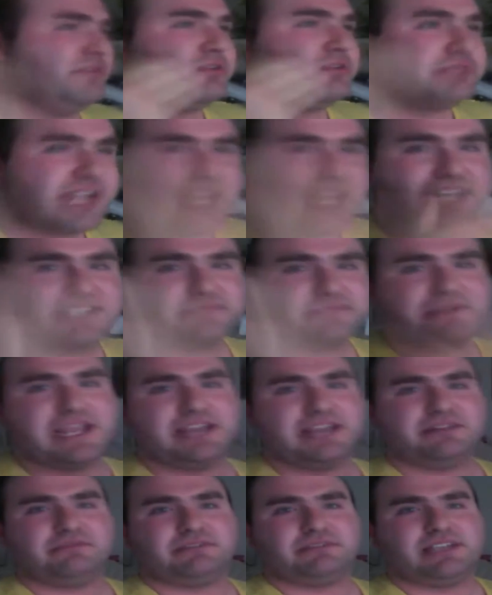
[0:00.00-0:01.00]
No takes,
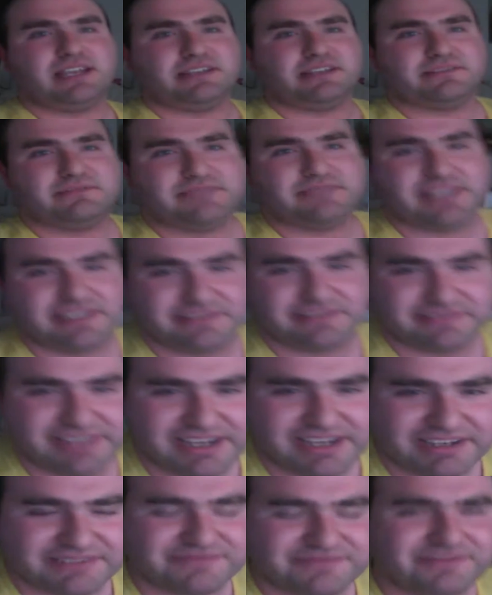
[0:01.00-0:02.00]
man, no takes.
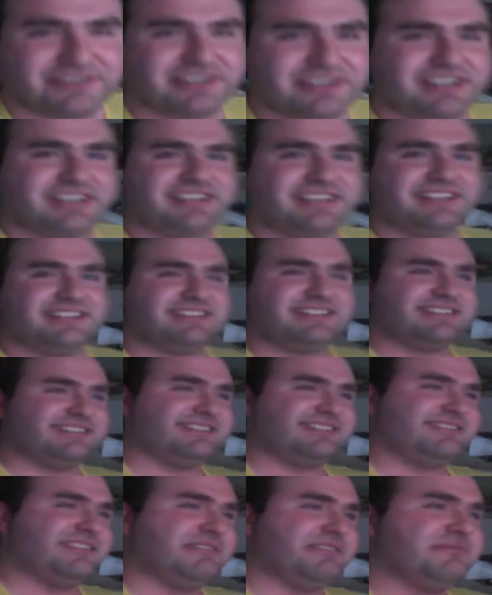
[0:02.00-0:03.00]
Fuck it, it
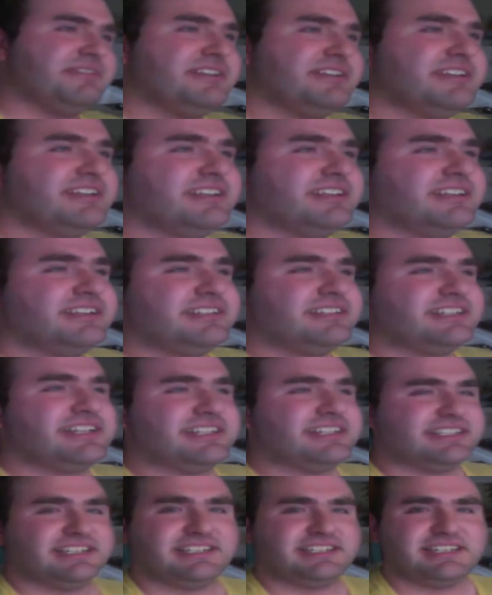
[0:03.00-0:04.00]
just slipped.
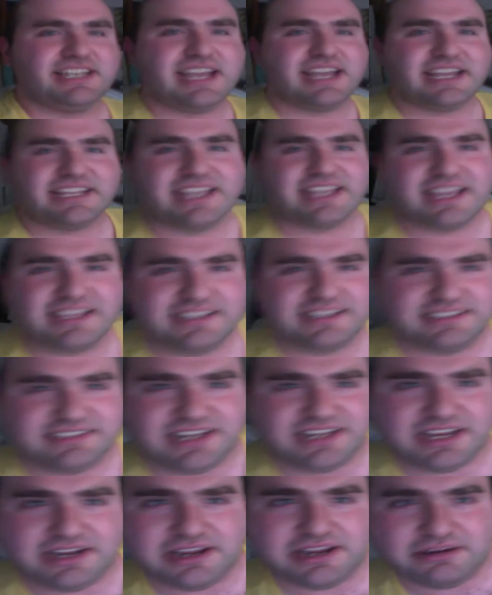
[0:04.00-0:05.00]
Jesus,
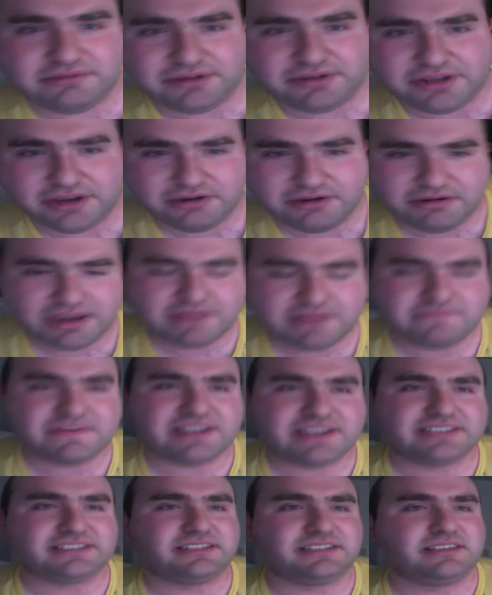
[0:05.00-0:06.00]
Yakistan, there we go. And
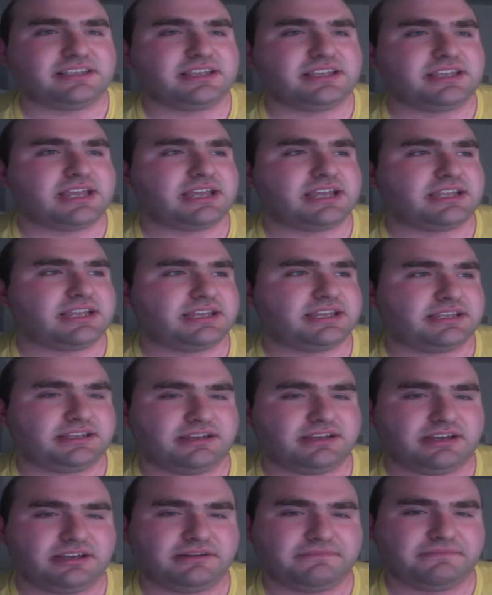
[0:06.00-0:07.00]
basically,
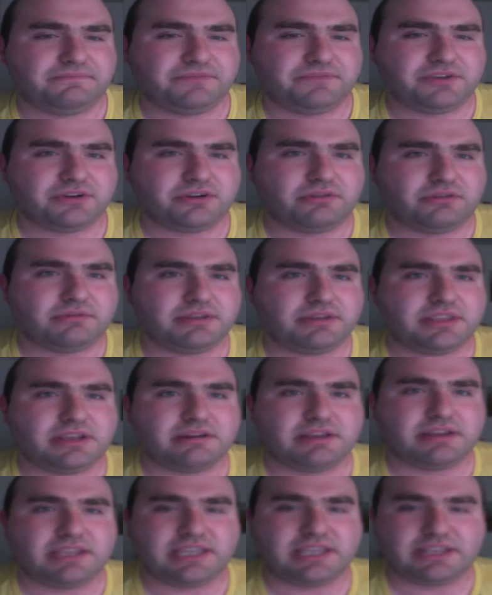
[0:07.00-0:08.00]
they're going
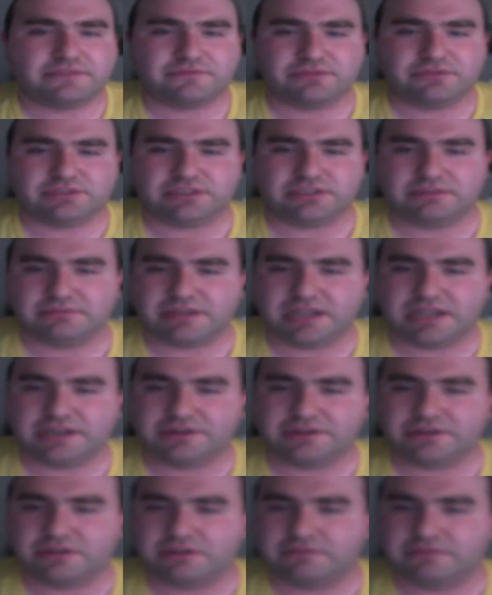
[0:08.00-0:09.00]
there, I guess, for some
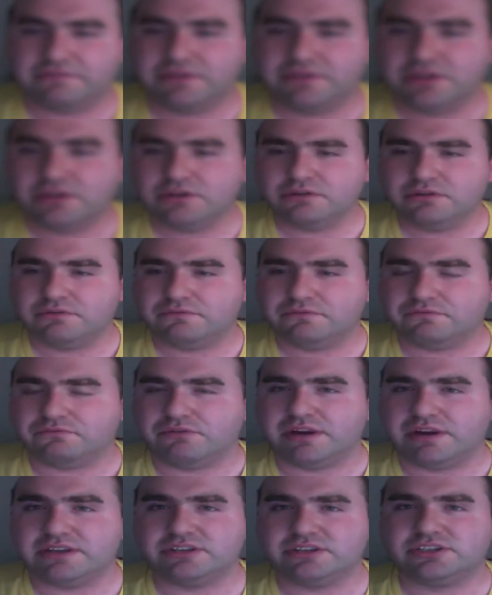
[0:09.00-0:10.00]
kind of
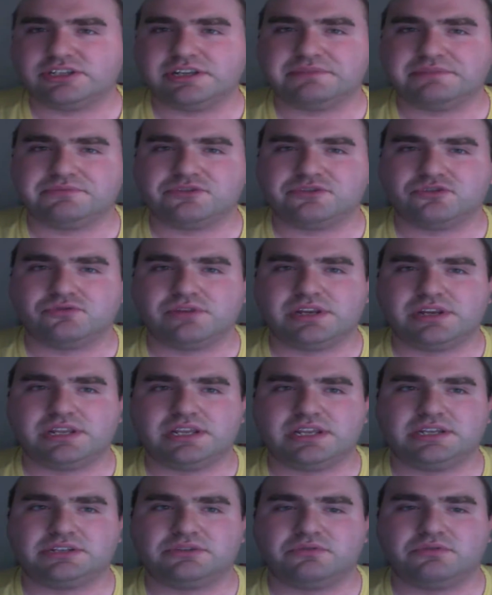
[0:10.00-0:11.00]
friendship
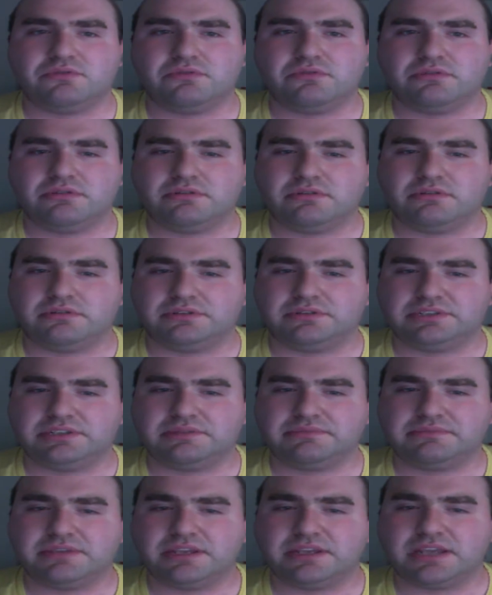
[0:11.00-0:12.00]
treaty tour or
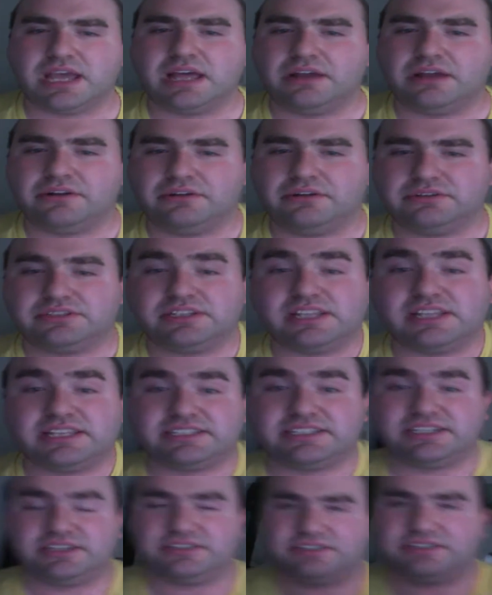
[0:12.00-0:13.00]
something. I don't know.
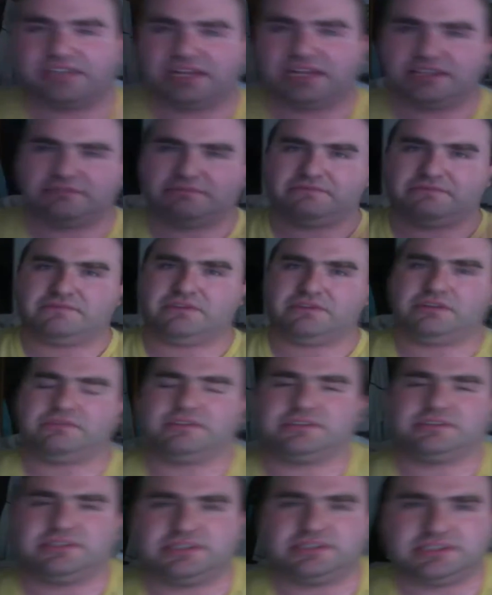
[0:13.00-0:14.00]
Celestia just got them
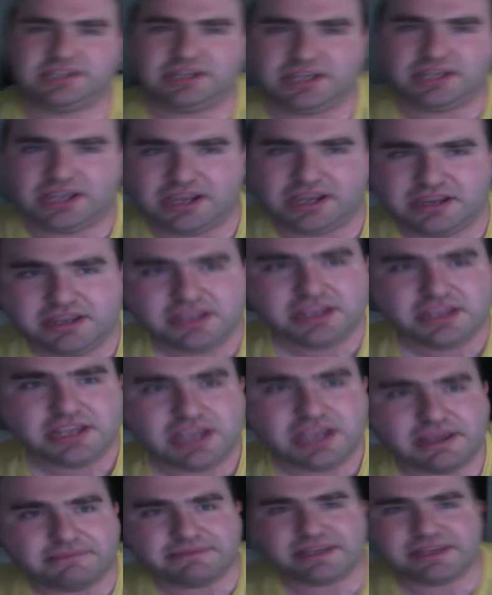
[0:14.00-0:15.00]
involved. Let's just say that.
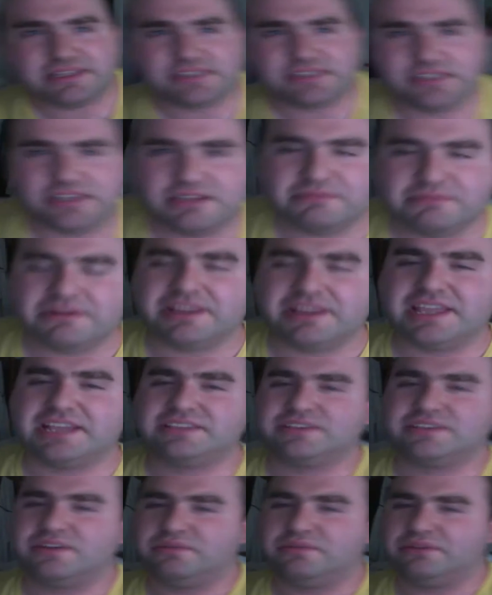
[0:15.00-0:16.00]
And basically, while
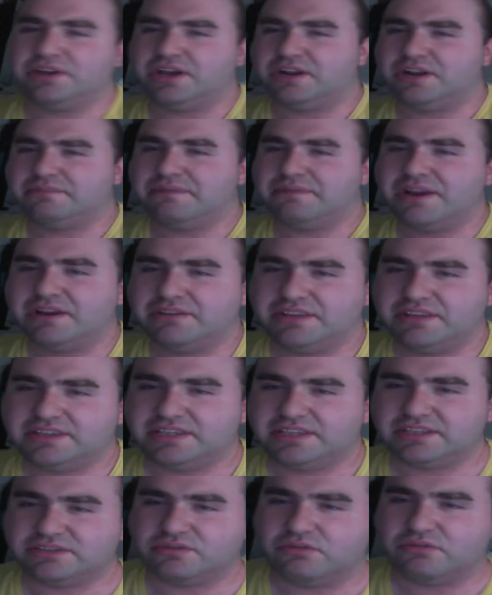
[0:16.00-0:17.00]
that's going on, apparently
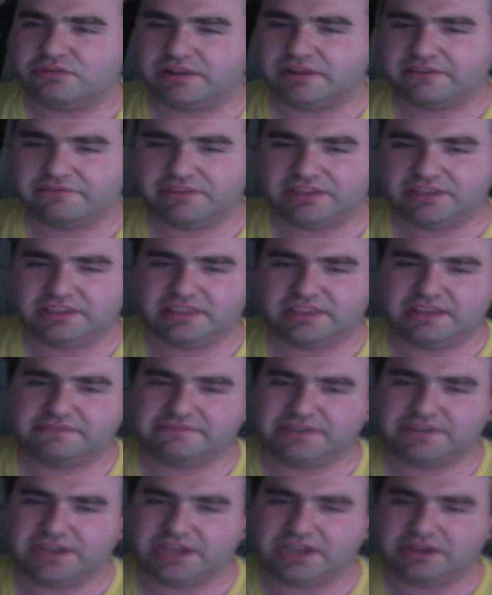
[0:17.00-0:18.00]
Discord is feeling
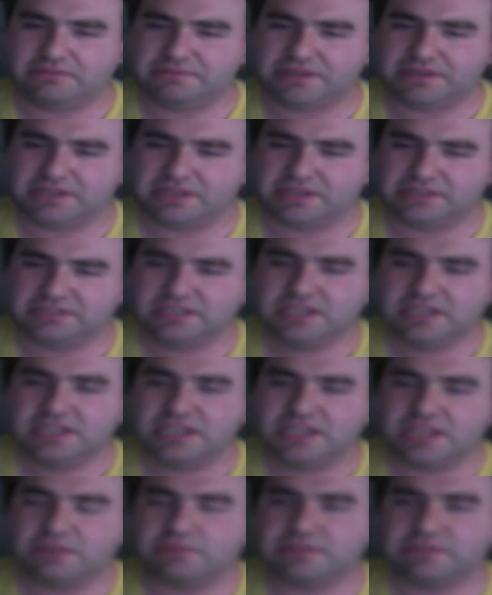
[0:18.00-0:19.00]
left out because
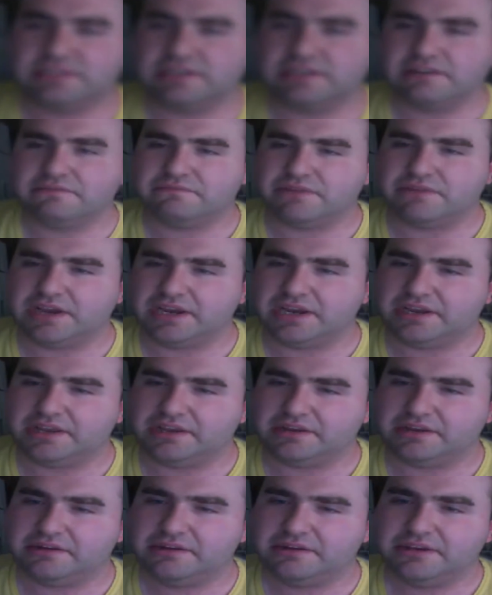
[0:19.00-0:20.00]
he wasn't
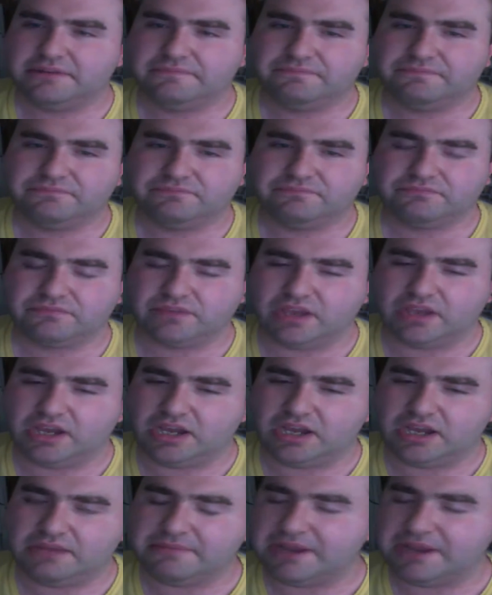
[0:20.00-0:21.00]
invited
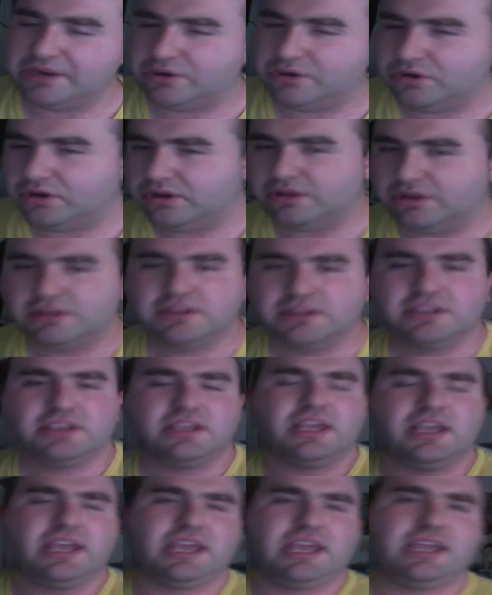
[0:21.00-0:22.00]
at all.
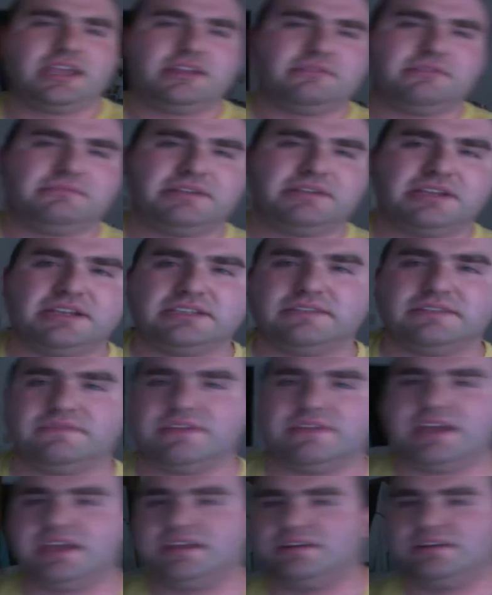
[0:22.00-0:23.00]
And because of
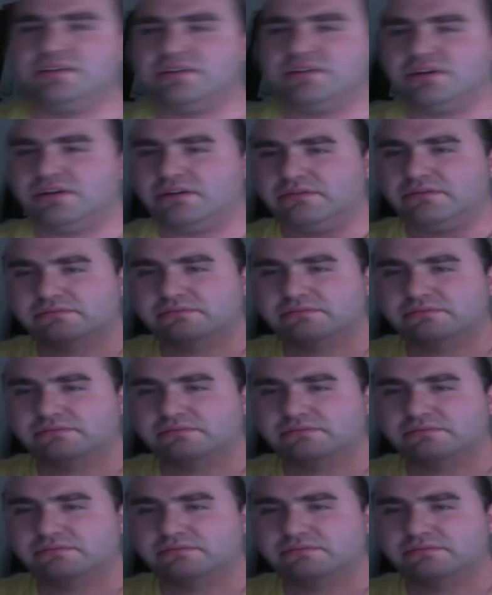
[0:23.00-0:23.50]
that, he